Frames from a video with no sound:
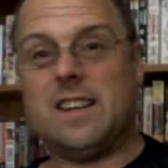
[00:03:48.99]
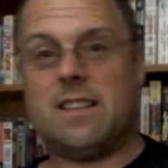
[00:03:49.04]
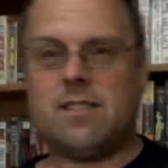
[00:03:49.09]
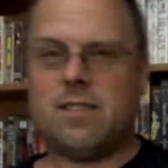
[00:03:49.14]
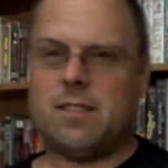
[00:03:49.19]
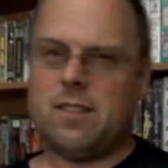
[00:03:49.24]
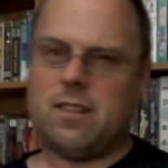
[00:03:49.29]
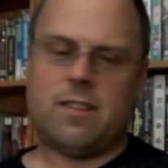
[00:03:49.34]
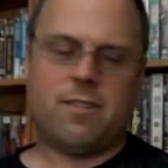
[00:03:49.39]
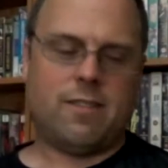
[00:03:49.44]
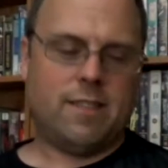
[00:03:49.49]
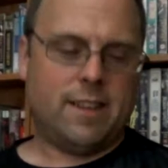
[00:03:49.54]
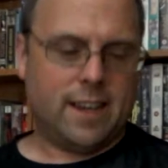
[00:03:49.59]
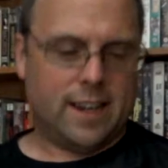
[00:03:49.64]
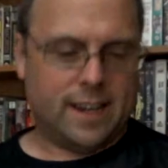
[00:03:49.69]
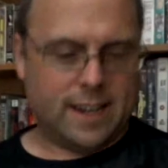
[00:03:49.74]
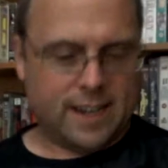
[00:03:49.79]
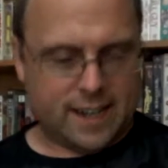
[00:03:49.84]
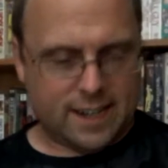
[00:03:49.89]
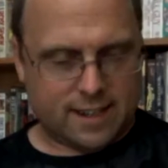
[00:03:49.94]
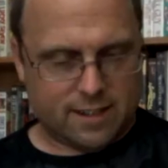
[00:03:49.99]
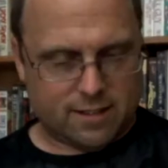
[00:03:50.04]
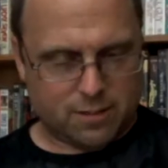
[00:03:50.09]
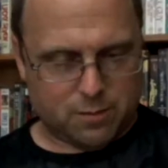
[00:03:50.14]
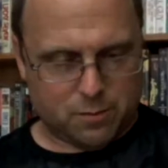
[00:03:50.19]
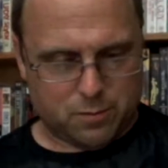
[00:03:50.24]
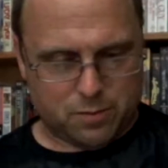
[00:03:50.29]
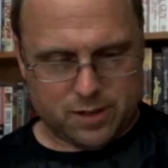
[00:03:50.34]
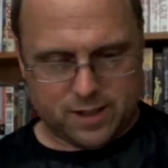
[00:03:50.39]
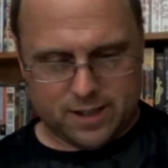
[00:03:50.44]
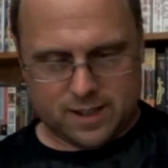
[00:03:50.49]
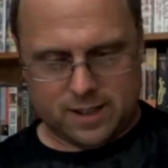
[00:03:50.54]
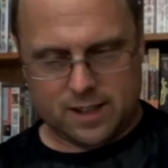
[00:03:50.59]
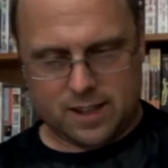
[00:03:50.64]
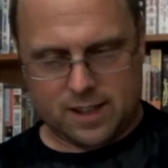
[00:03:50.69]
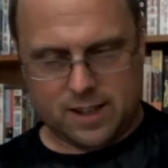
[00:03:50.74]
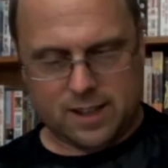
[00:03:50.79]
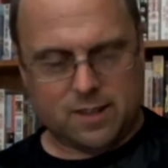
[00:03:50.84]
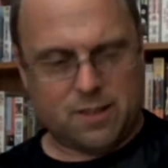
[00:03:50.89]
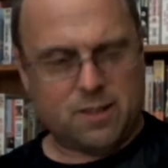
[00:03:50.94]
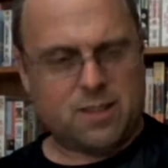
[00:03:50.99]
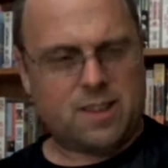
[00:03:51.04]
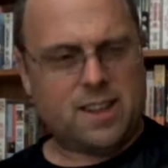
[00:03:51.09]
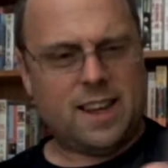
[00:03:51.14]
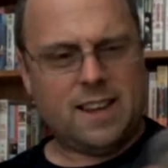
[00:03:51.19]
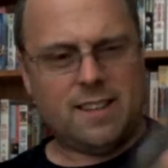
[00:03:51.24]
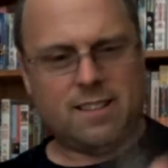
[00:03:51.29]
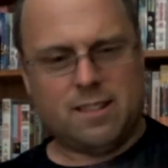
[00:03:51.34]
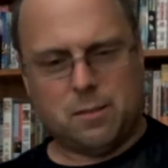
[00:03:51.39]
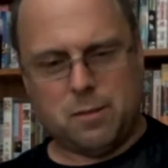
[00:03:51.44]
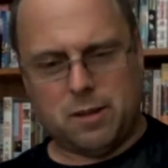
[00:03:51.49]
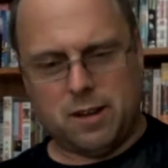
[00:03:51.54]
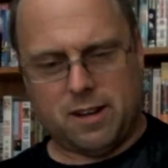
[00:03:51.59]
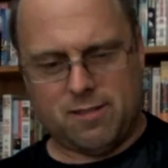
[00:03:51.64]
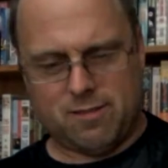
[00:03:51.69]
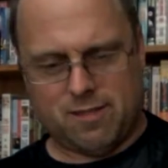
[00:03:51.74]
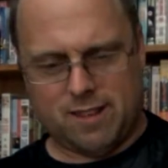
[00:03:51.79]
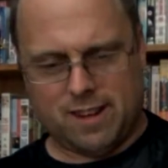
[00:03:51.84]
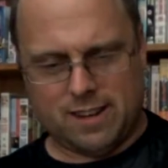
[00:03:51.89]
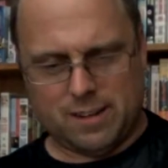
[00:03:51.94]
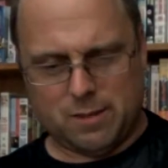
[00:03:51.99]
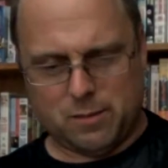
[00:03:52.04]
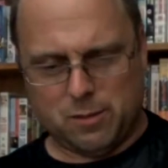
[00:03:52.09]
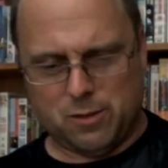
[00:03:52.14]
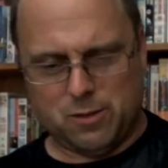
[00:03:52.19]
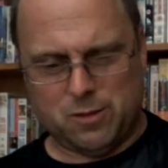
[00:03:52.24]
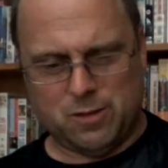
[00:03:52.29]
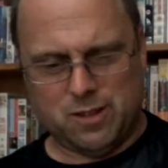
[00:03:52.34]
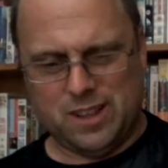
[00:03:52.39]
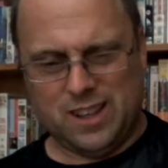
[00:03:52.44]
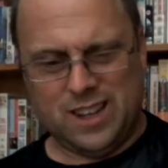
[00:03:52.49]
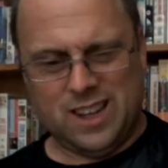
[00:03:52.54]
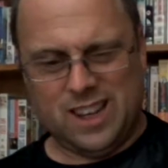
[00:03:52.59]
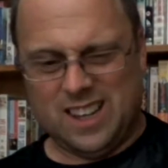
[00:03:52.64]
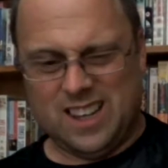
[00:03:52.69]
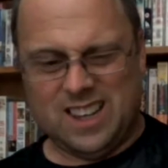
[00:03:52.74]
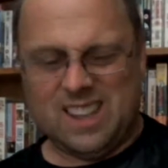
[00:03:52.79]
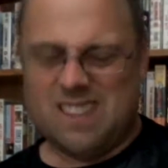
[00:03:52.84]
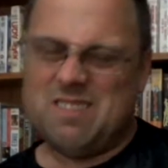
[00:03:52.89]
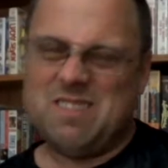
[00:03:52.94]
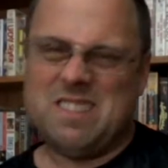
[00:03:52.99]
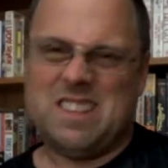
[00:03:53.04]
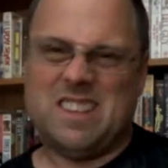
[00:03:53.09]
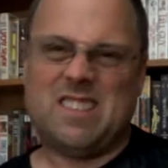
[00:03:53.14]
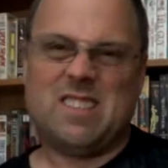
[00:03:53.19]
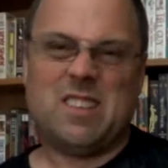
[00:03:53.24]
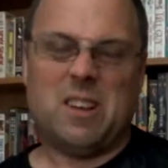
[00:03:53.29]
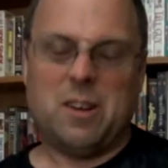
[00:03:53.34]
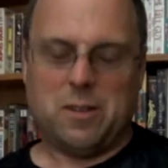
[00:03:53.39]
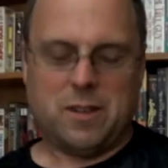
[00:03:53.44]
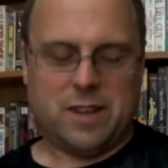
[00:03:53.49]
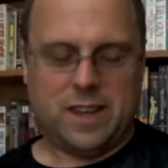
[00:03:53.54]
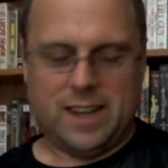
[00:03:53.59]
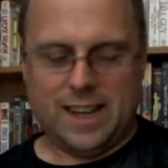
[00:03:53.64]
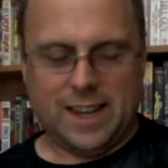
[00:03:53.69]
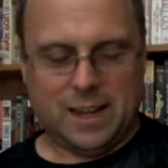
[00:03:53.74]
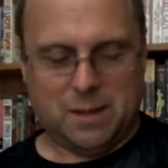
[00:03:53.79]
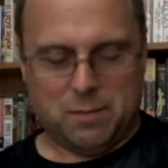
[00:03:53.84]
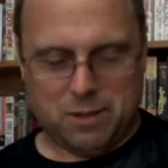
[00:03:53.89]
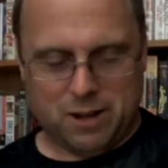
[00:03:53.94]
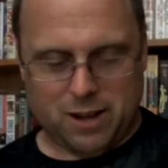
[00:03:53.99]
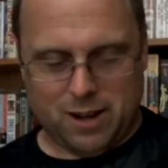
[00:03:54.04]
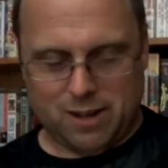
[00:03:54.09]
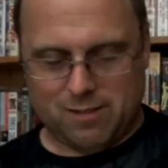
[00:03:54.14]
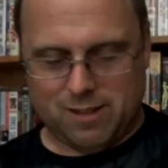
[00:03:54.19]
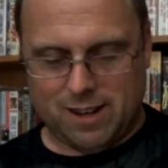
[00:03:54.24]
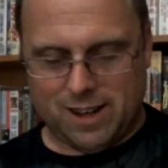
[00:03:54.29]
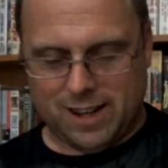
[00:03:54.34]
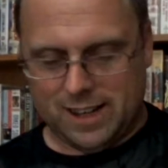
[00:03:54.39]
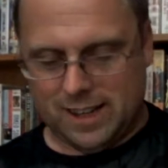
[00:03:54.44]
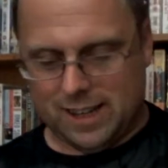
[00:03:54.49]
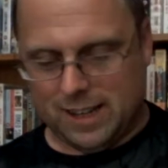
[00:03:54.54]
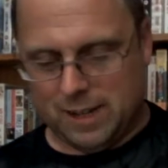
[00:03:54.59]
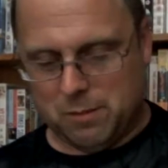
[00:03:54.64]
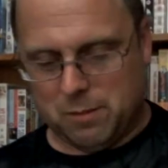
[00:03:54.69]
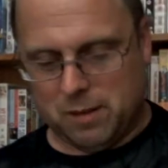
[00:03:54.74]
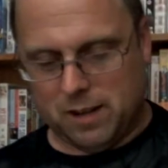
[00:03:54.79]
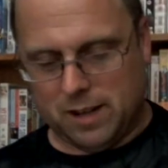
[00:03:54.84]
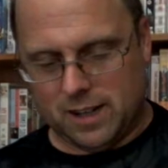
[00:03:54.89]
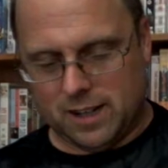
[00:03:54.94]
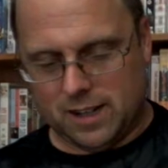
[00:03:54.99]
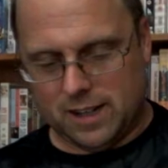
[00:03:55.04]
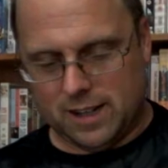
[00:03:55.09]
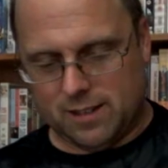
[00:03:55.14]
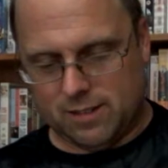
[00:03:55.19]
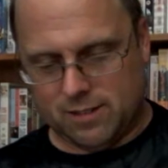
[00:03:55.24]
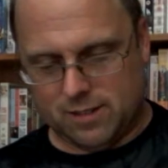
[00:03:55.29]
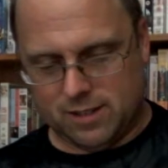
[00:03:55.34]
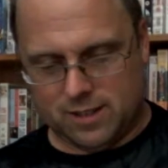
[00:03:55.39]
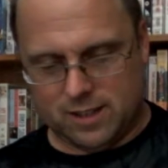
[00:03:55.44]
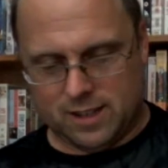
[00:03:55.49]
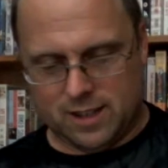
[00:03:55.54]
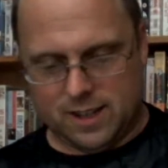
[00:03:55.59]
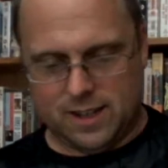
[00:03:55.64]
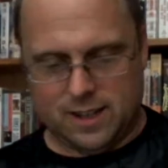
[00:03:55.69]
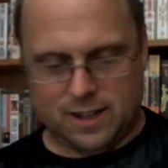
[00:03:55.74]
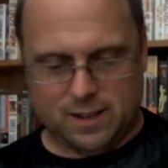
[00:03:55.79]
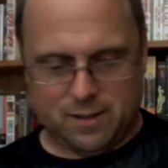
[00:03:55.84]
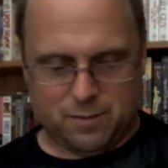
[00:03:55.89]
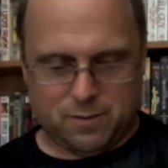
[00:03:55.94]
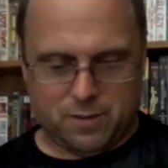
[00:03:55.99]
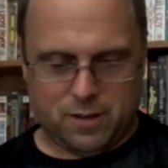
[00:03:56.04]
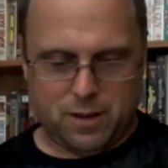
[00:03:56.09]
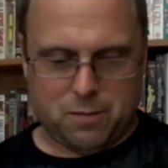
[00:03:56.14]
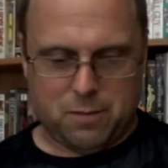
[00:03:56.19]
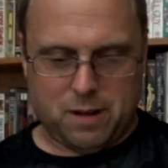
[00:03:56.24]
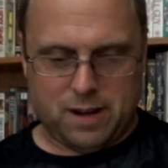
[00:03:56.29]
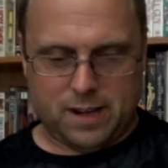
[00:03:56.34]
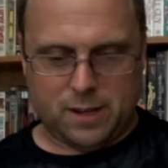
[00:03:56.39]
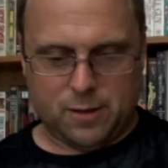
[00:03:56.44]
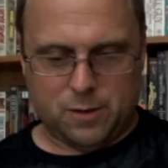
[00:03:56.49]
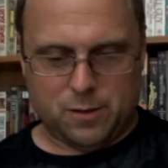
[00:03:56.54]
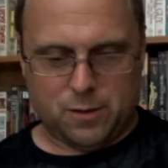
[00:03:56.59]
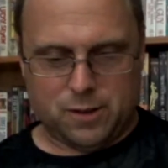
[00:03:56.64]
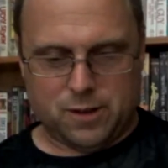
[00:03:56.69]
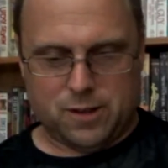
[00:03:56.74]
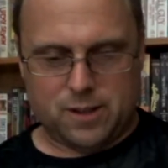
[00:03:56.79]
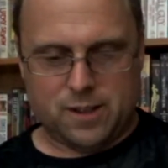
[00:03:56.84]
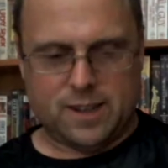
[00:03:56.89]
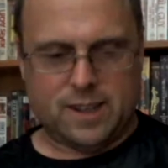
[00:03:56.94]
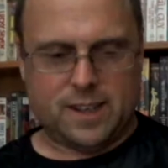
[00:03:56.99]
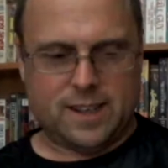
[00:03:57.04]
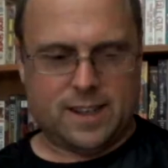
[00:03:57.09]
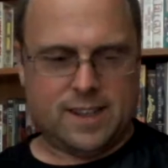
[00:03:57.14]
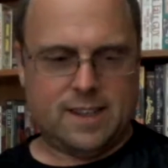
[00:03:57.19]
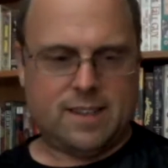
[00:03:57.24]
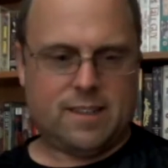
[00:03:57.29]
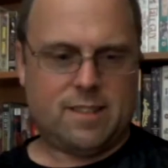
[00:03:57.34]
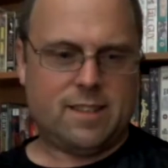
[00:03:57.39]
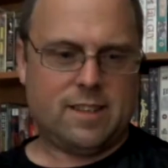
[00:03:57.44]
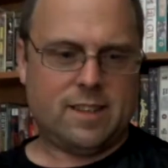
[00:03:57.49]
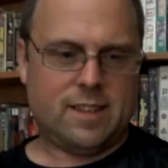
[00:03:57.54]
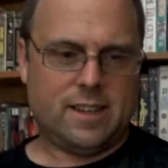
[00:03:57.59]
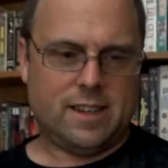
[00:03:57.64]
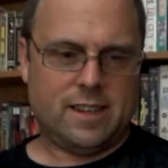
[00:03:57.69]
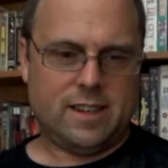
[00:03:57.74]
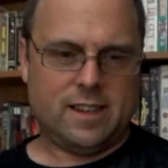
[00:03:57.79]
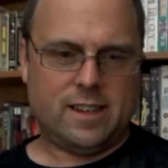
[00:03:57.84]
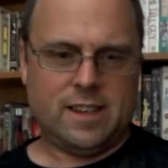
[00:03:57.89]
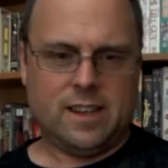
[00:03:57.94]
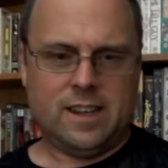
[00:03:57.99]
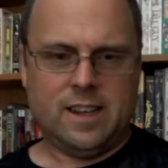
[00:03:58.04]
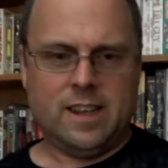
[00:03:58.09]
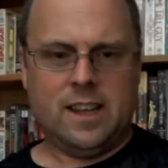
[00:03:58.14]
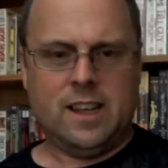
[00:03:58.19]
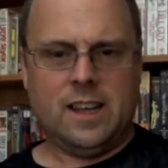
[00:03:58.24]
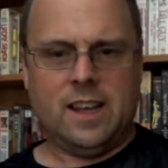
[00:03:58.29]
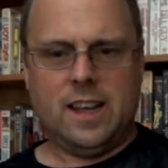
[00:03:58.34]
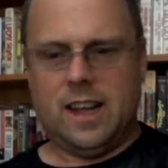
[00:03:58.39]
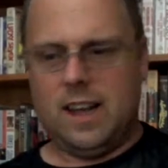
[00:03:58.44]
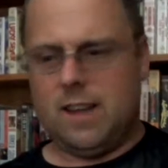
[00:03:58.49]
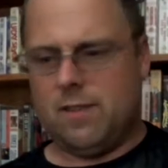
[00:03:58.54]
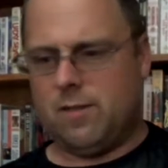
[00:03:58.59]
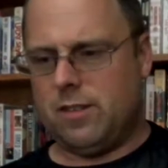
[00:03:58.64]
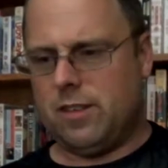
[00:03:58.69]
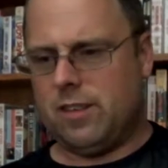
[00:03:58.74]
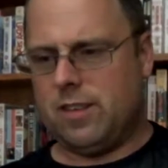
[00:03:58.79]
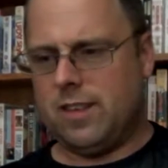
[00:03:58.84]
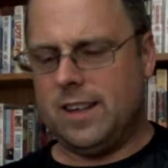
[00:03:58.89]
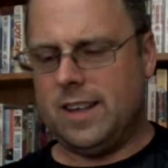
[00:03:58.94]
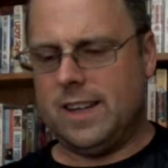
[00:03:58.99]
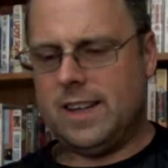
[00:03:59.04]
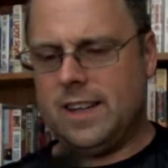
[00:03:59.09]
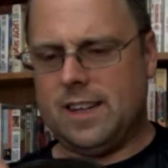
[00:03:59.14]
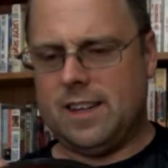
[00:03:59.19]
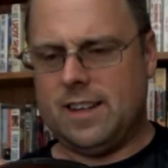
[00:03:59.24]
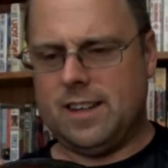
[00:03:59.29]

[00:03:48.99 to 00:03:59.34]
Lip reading: It's like $3.99 or something. Case is a bit cracked, but it's okay. It'll be alright in my collection. Got a manual, got the disc and everything.